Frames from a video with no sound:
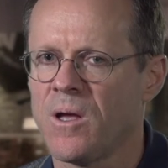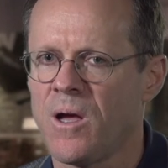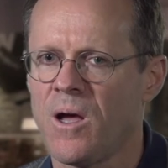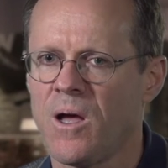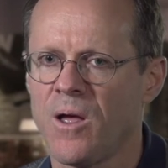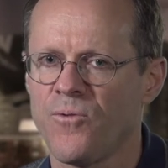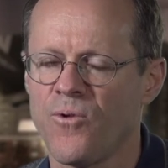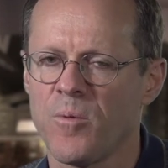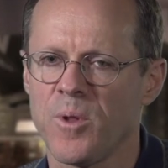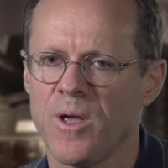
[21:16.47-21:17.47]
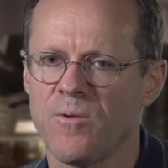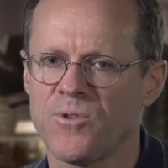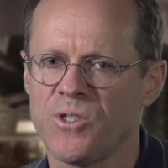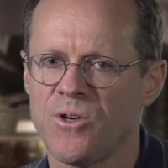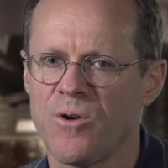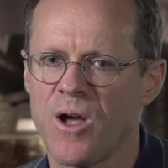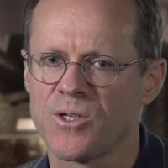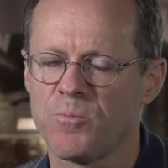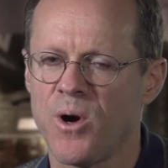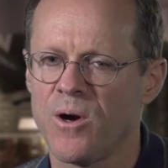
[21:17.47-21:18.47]
formerly of
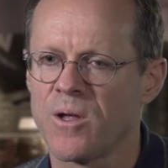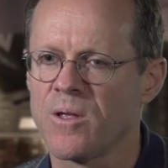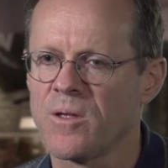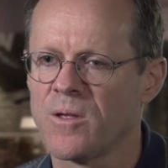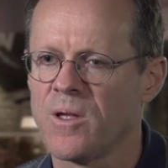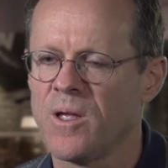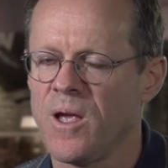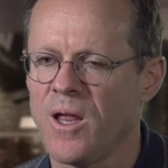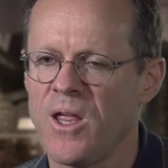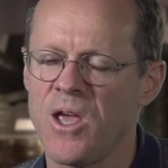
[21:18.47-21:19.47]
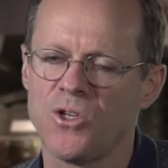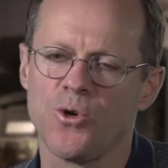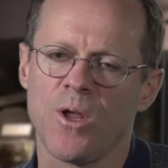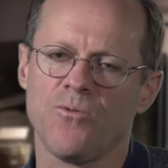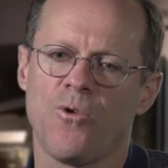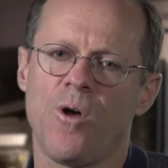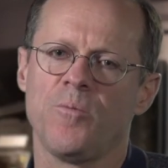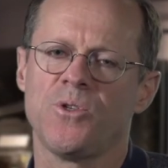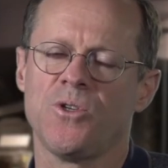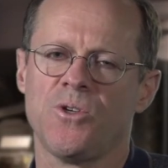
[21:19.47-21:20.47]
Xerox PARC, and he had joined
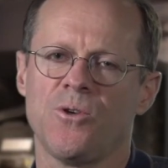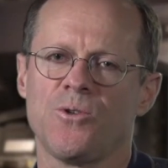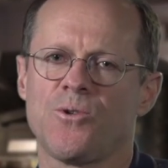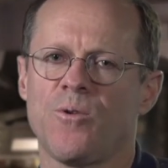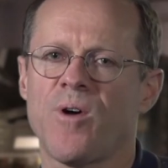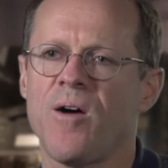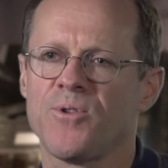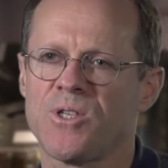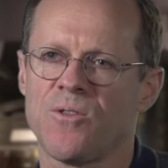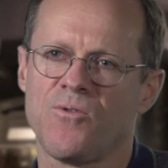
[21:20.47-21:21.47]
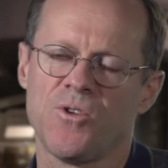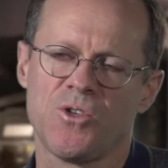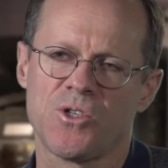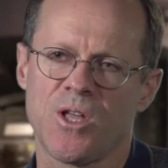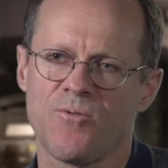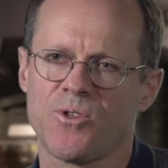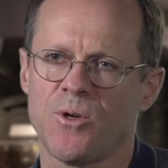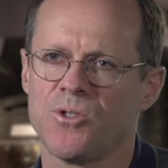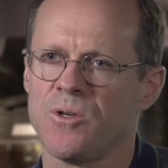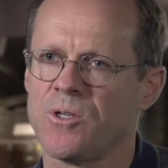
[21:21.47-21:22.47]
ROLM to do sort of Office of the Future stuff, so
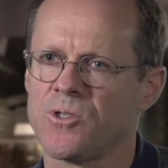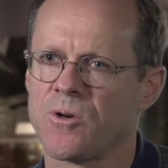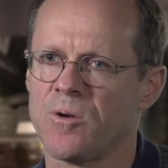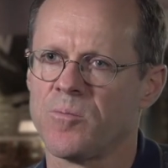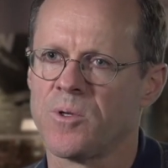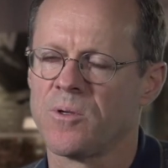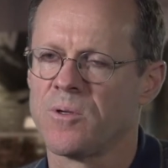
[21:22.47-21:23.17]
I joined his group.